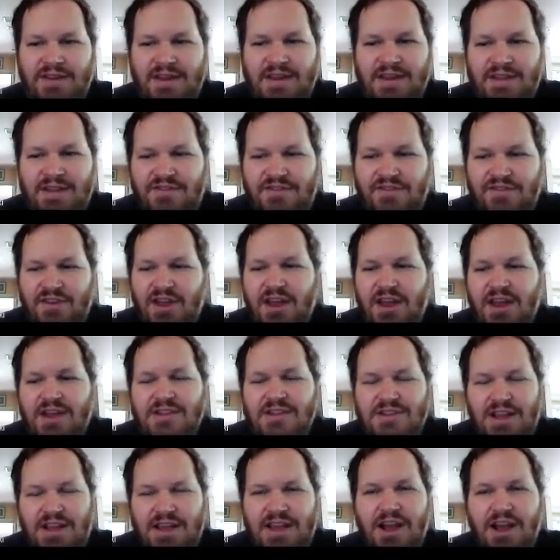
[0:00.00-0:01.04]
And it's
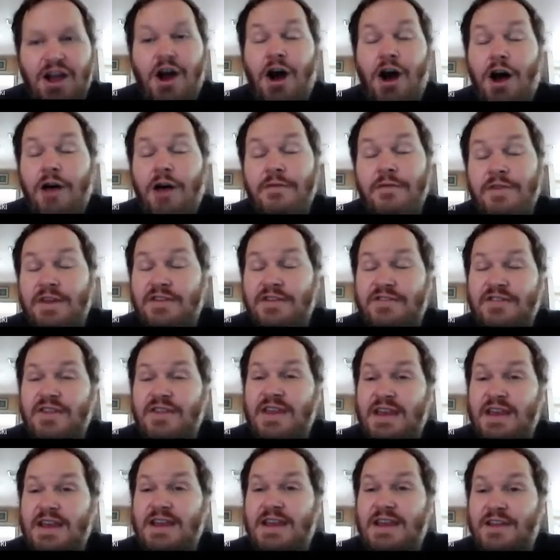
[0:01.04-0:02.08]
like,
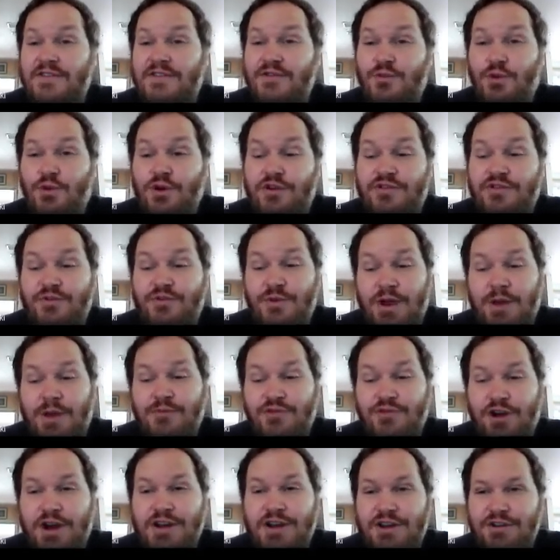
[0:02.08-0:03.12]
obviously it gets worse when I'm
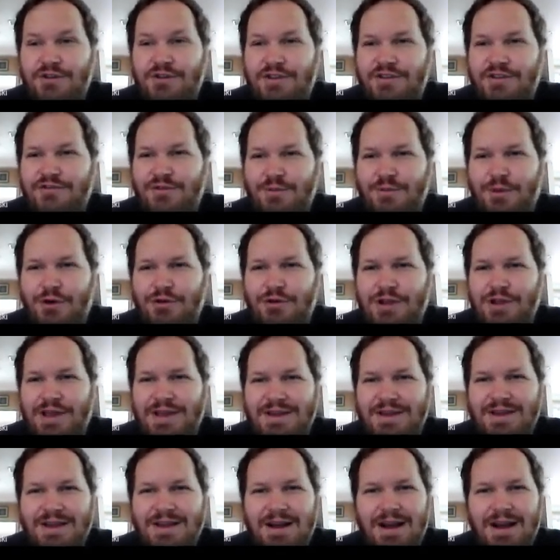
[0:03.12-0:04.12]
trying to do this remotely.